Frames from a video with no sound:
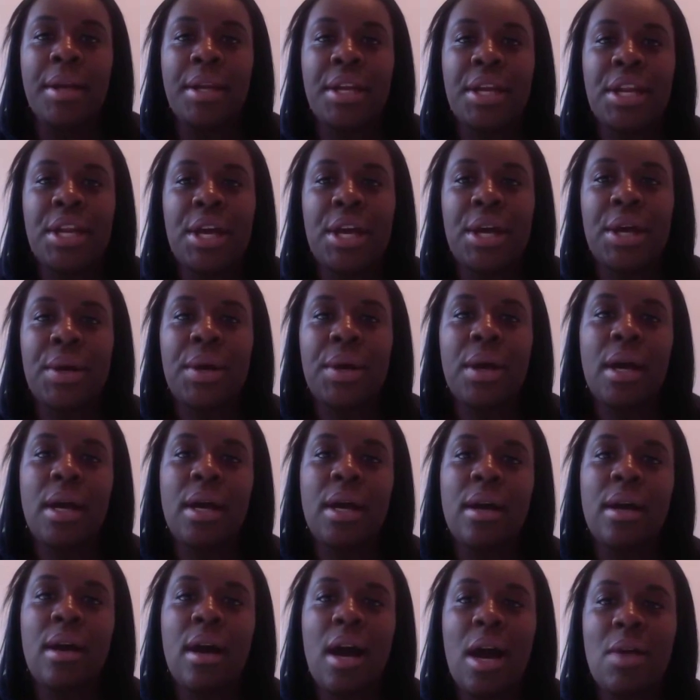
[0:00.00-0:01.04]

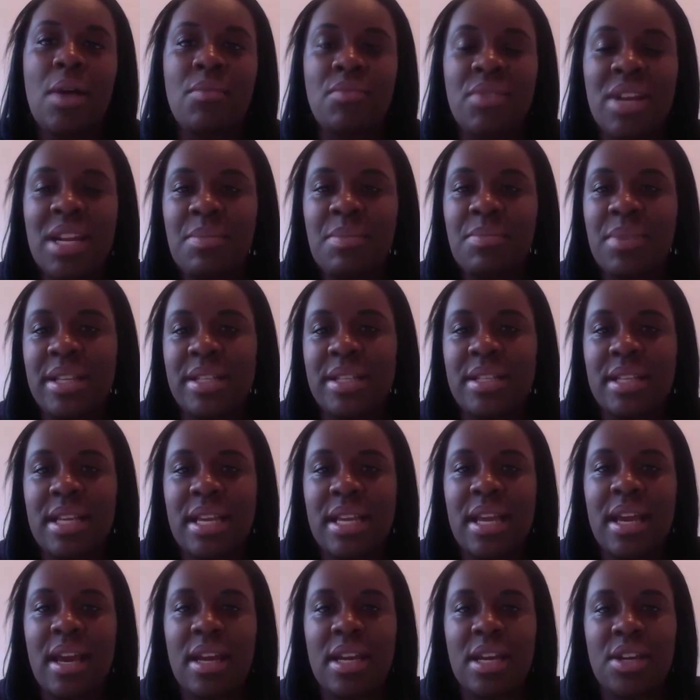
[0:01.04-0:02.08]
I'm really
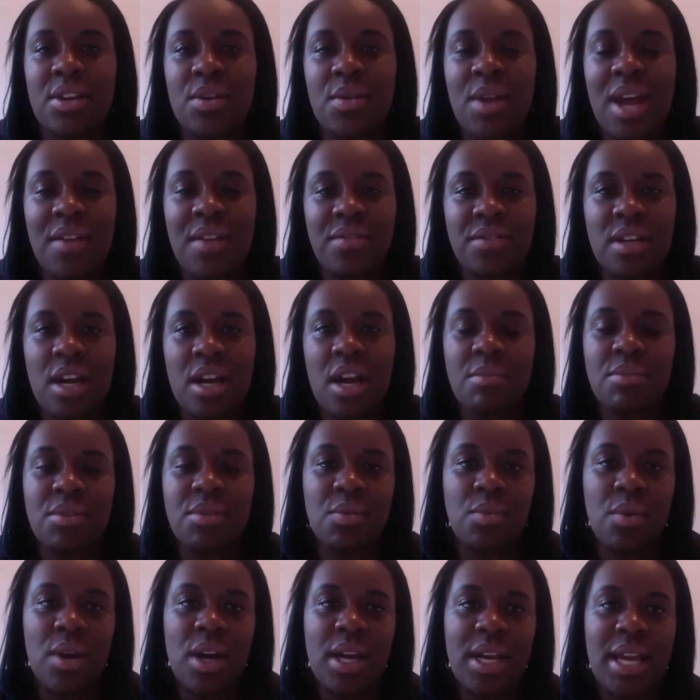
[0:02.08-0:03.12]
busy and I don't have time to
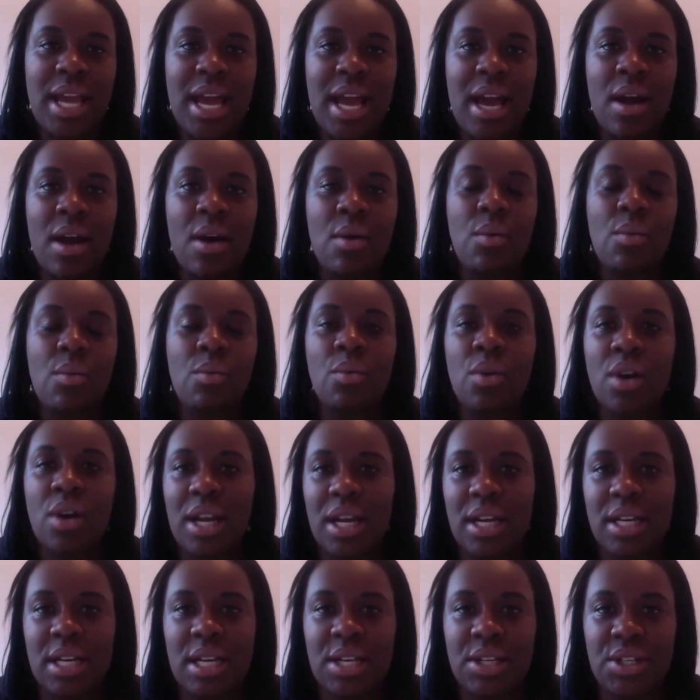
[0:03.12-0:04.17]
work out what
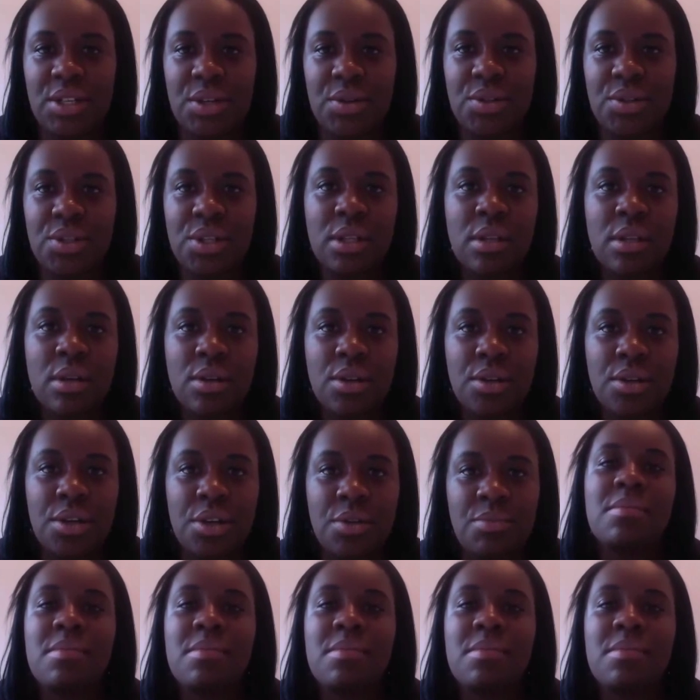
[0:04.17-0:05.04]
can I do to look good.